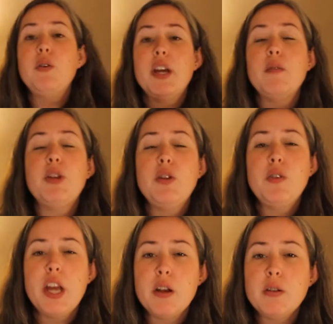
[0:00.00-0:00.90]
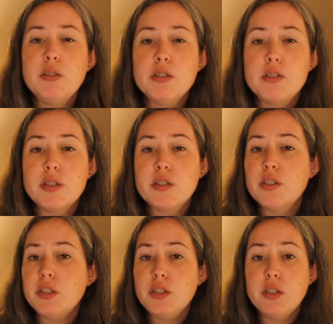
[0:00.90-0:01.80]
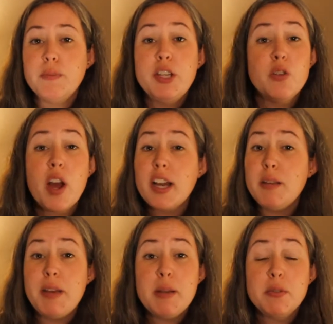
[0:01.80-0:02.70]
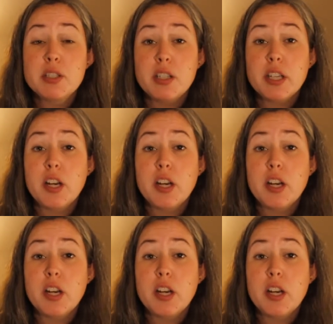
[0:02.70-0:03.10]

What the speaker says: And when you narrow your search, you're not going to be able to look